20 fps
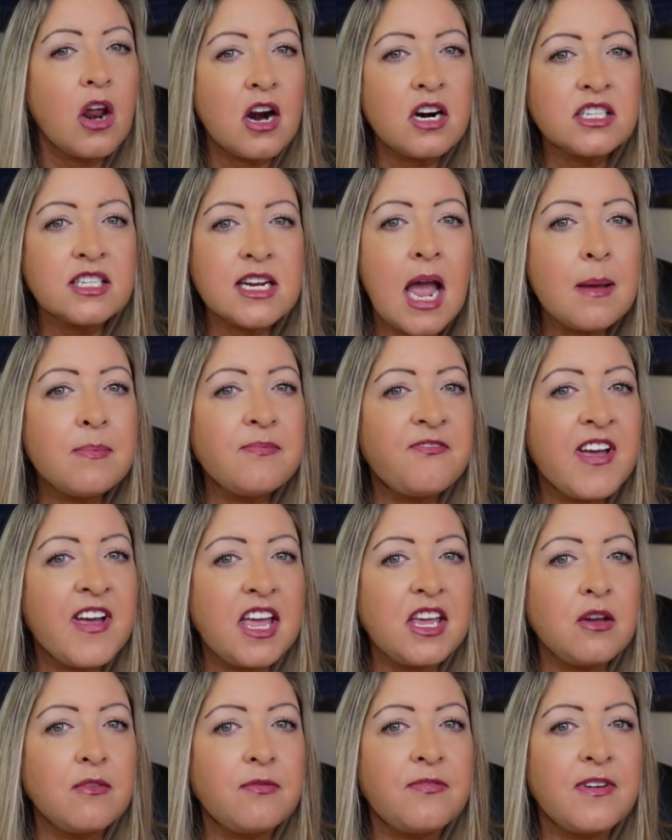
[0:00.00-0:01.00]
Large cap
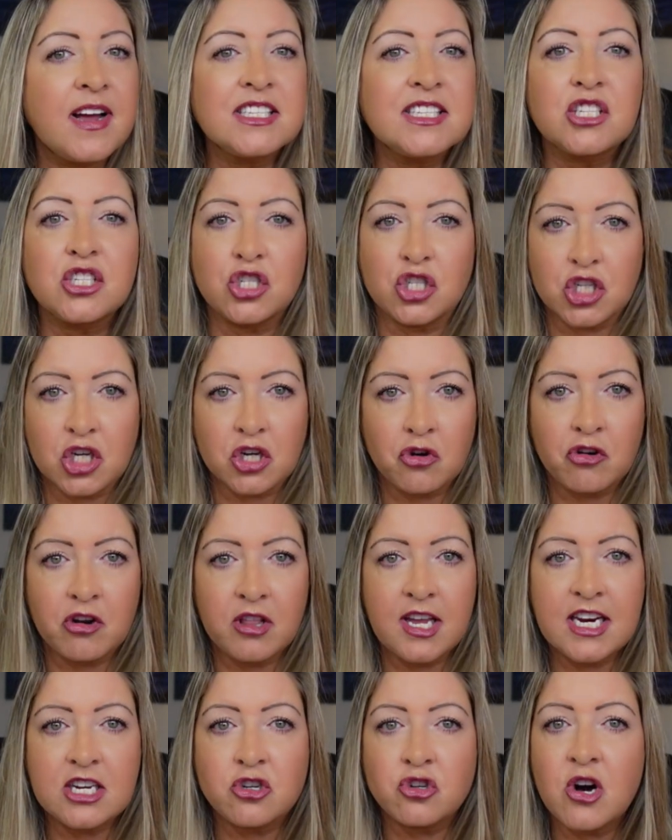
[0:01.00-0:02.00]
value funds
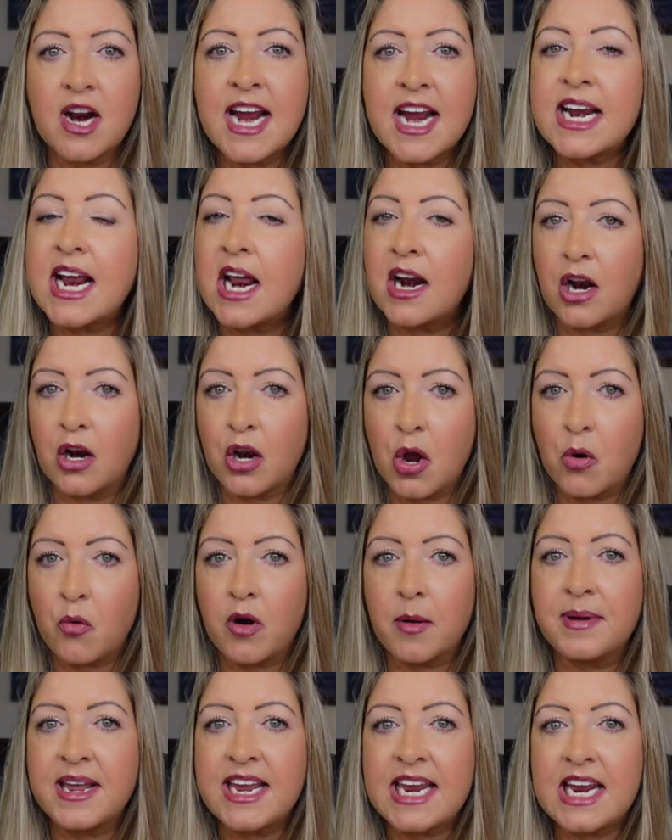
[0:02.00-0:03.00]
generally trade at a
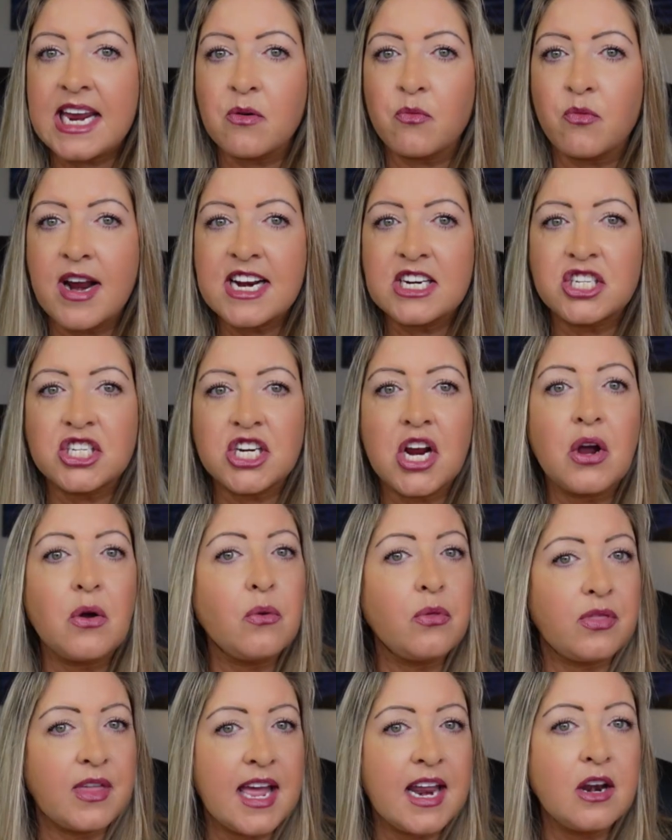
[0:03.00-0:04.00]
lower PE
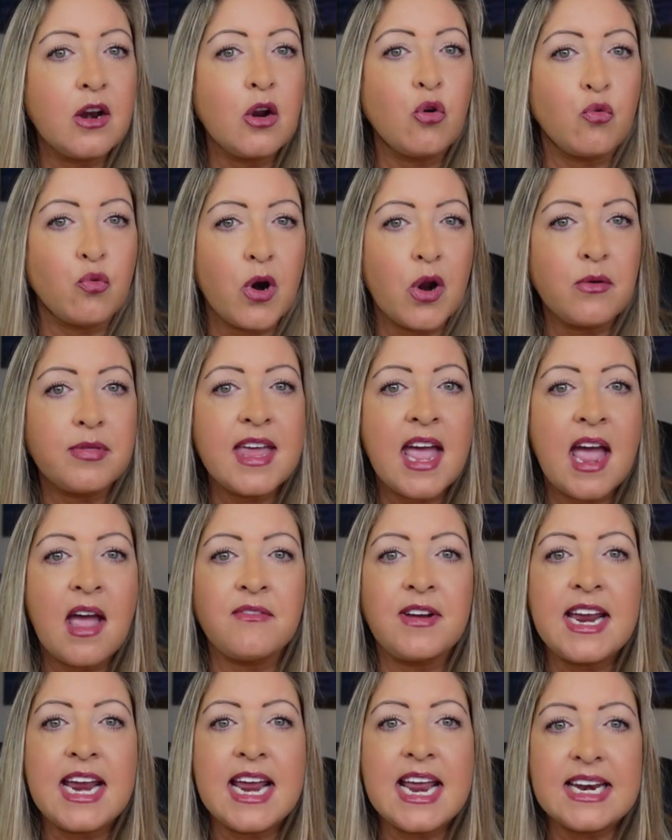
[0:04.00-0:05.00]
ratio than growth
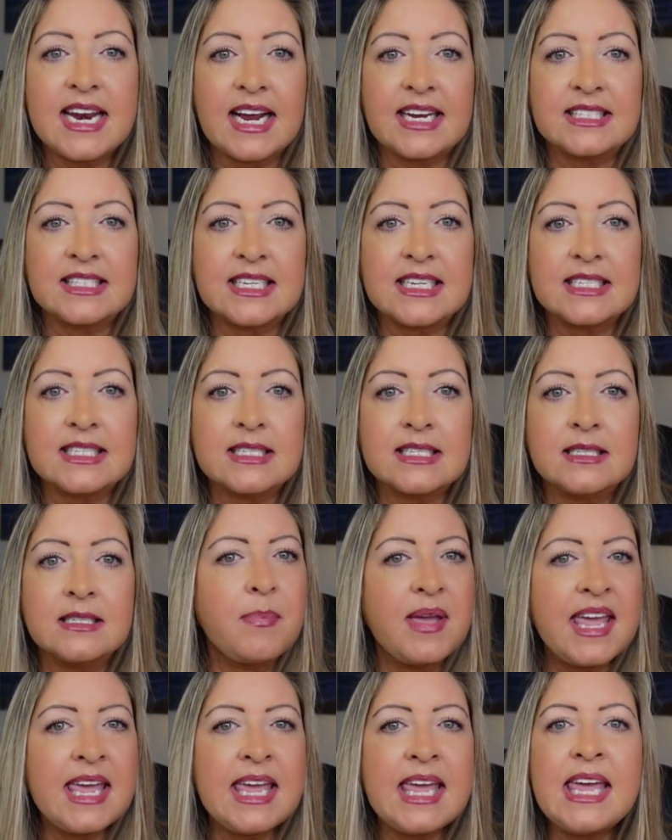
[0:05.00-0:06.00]
heavy indexes.
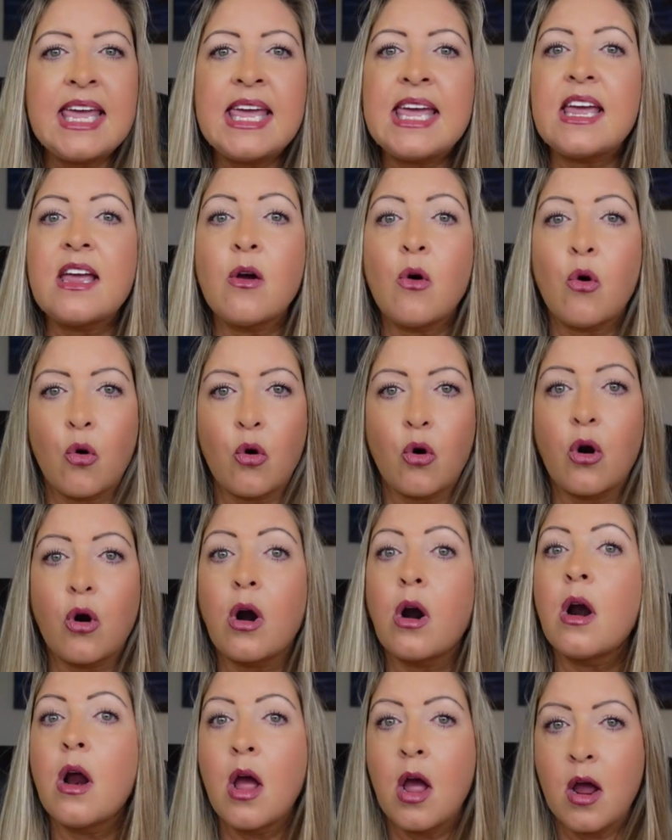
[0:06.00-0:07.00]
PE,
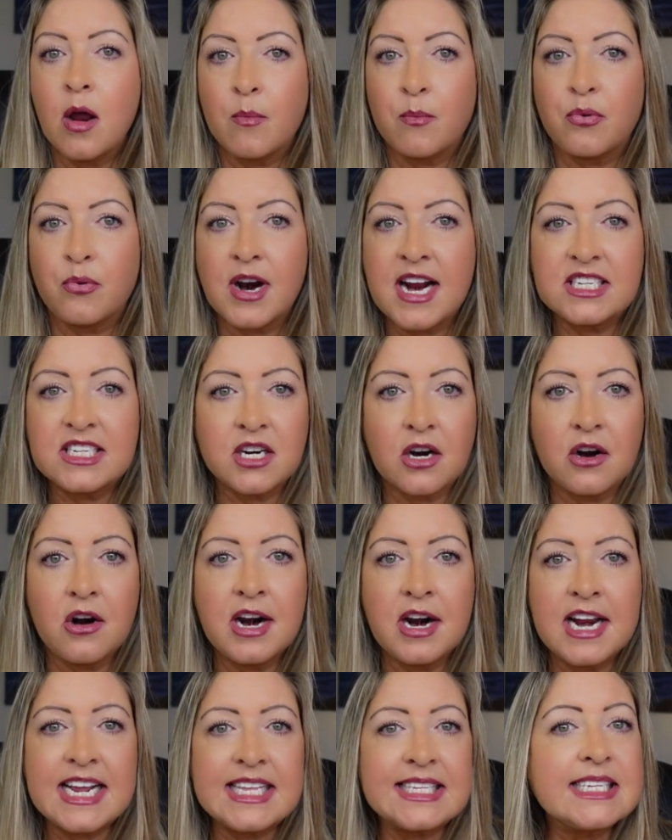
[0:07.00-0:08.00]
or price to
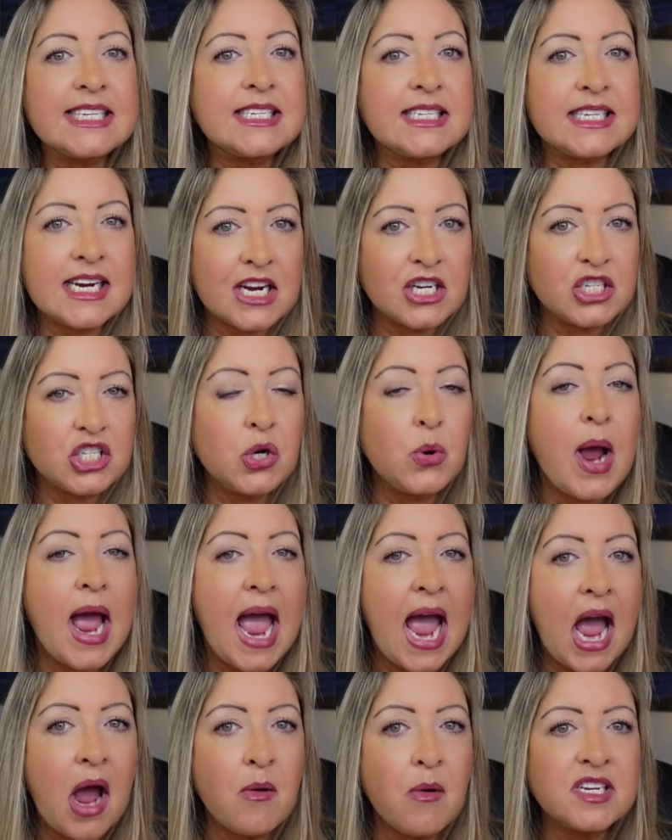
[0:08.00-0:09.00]
earnings, tells you
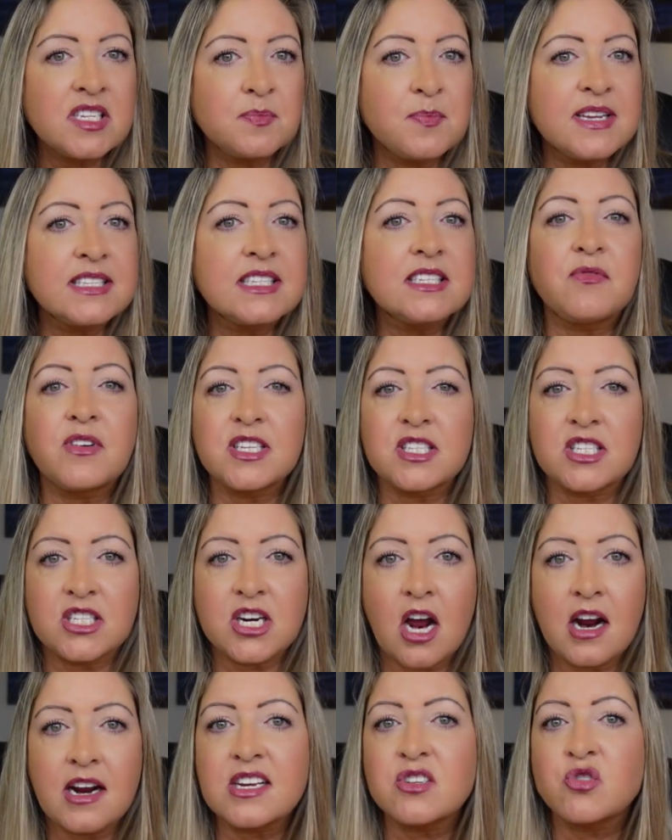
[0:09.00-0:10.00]
how expensive a
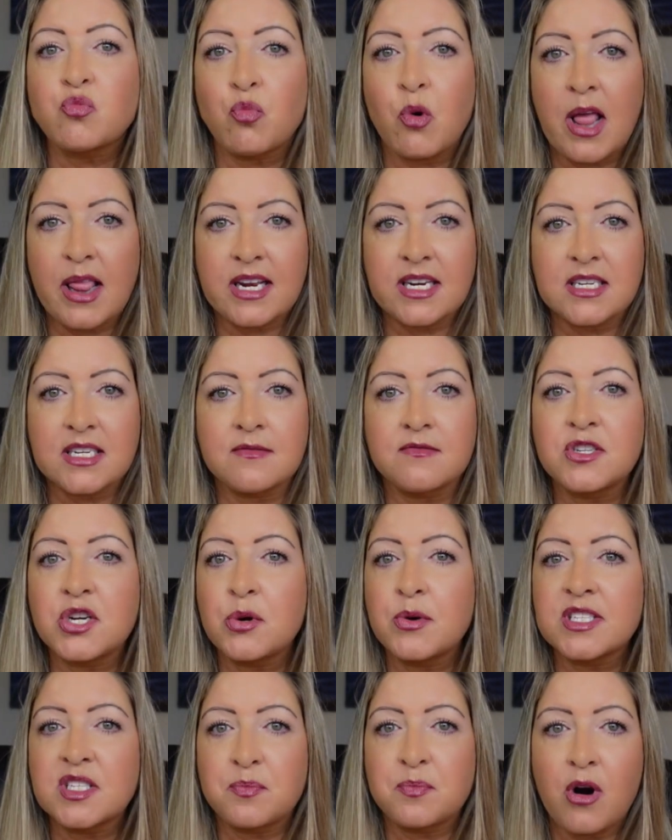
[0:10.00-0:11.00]
stock is relative
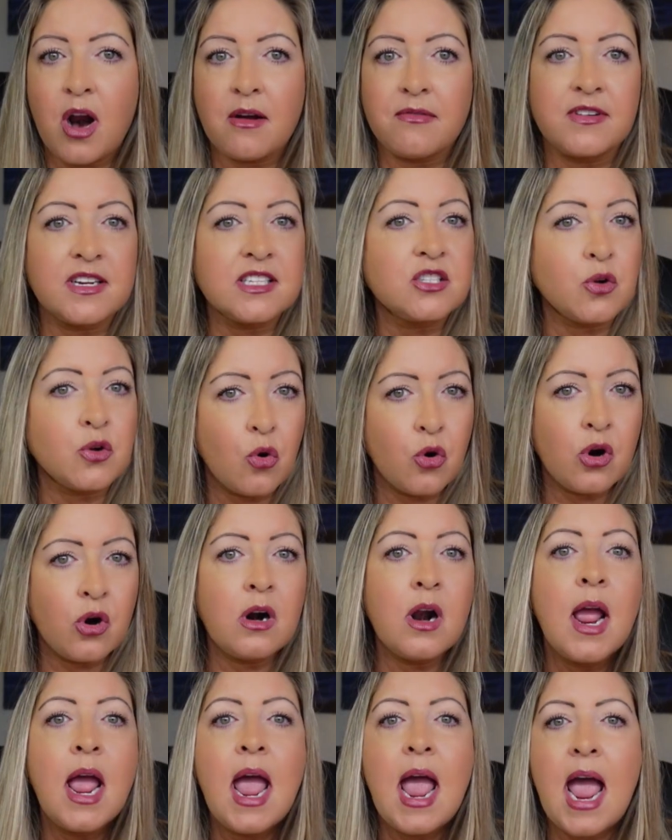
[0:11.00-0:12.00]
to its profits, or
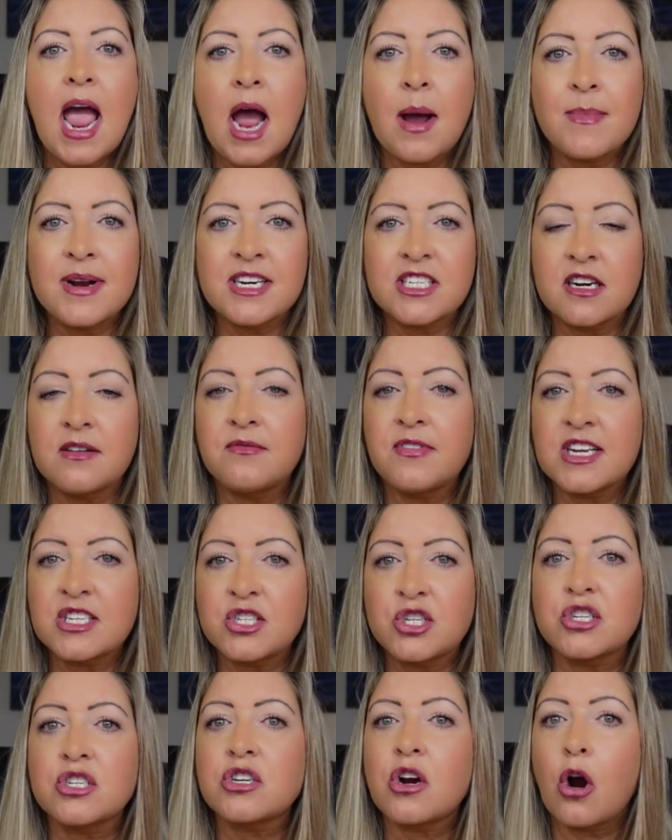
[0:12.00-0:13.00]
how much
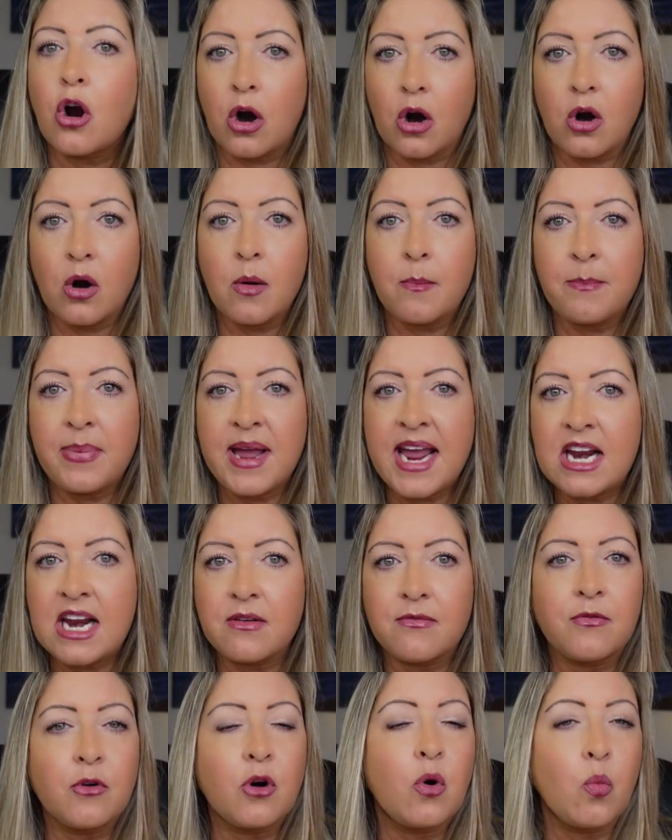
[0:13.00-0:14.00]
investors are
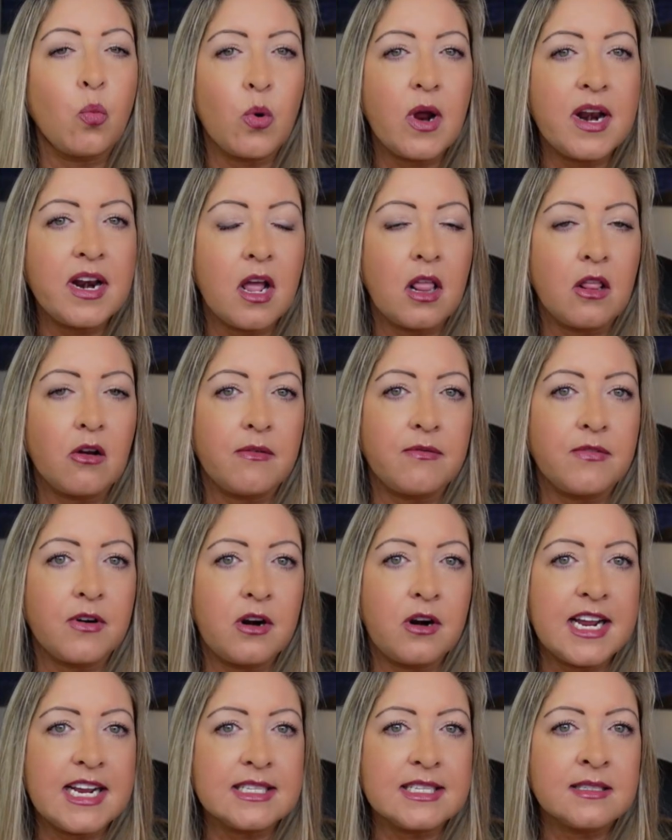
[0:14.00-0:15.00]
paying for $1 of
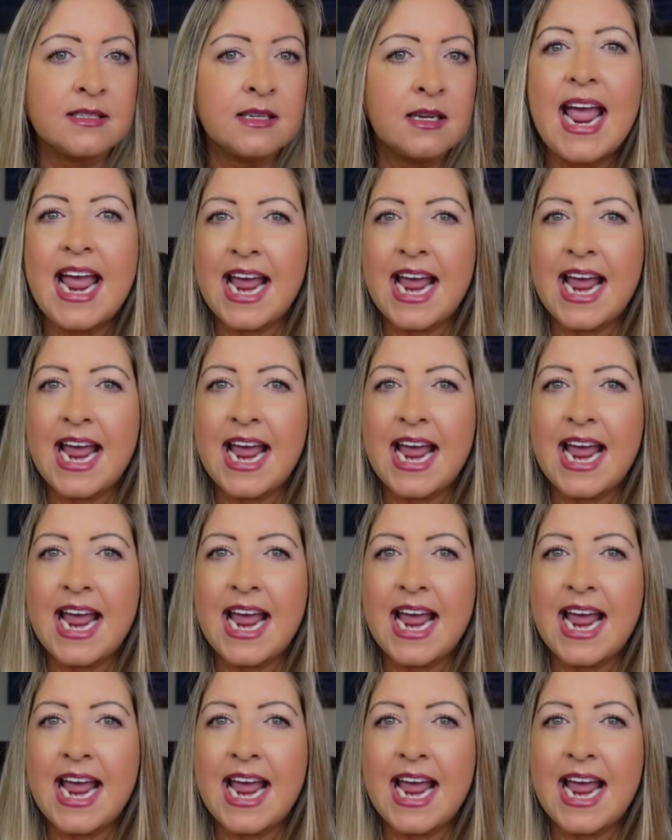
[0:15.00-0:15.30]
earnings.